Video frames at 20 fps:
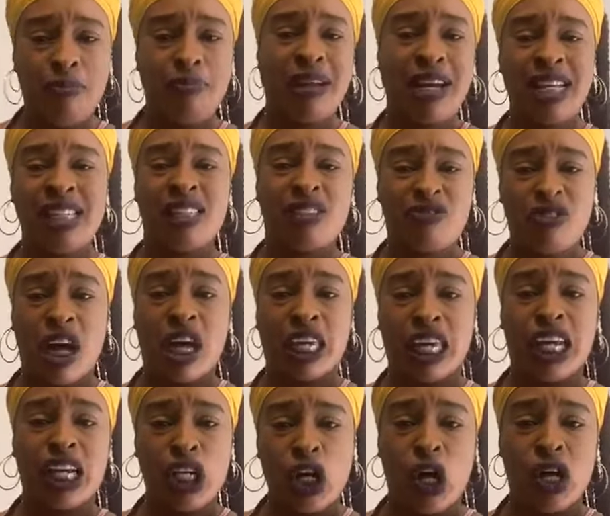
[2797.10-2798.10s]
In minutes,
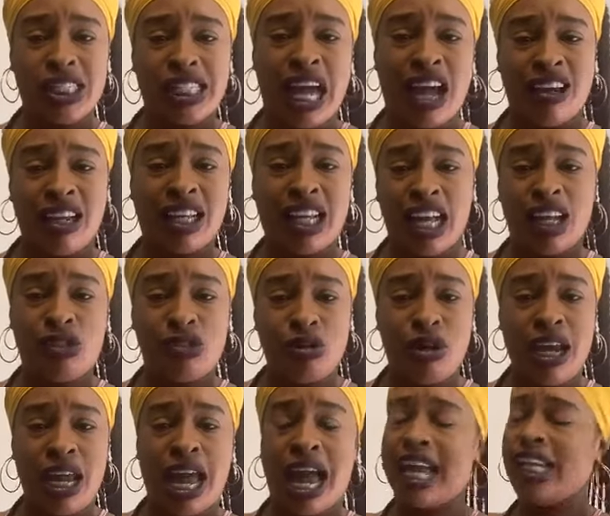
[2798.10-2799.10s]
fucking closed down the
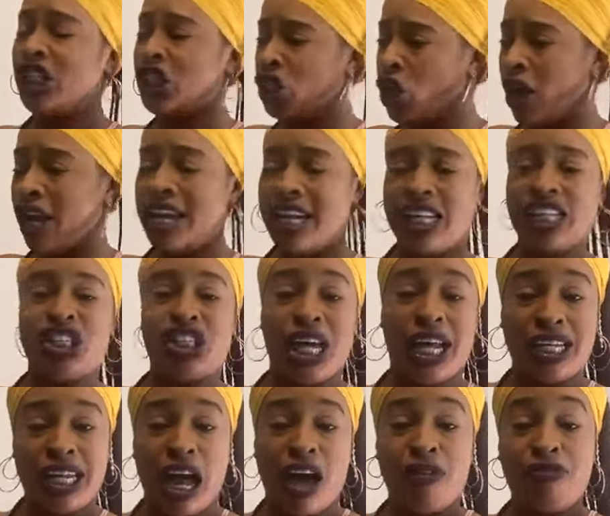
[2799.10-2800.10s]
country. I sure you didn't
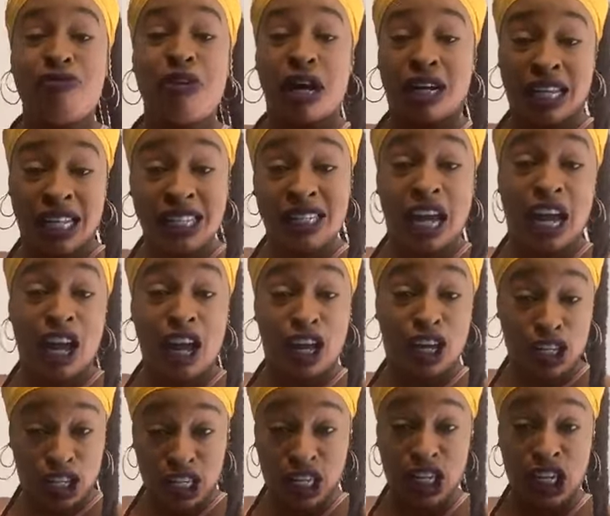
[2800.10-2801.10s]
shut down fucking
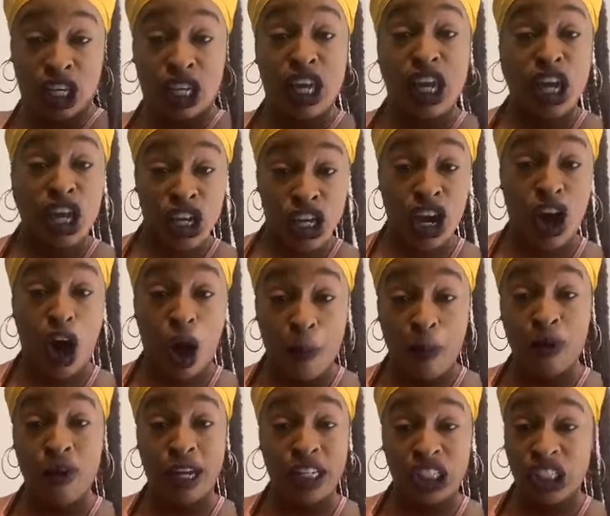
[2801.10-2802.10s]
uh, your
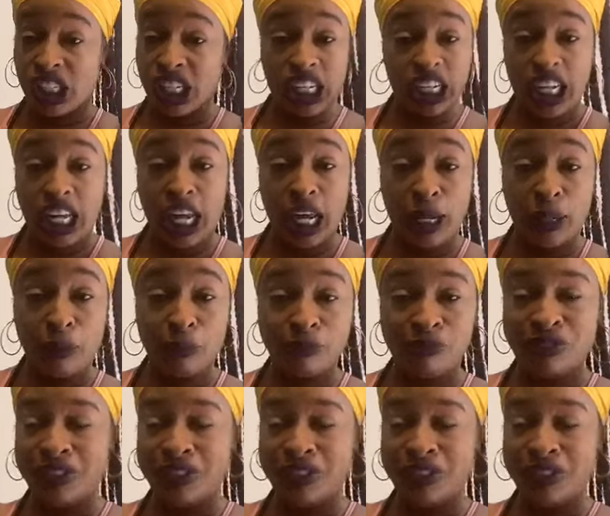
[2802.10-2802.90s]
operation, didn't he?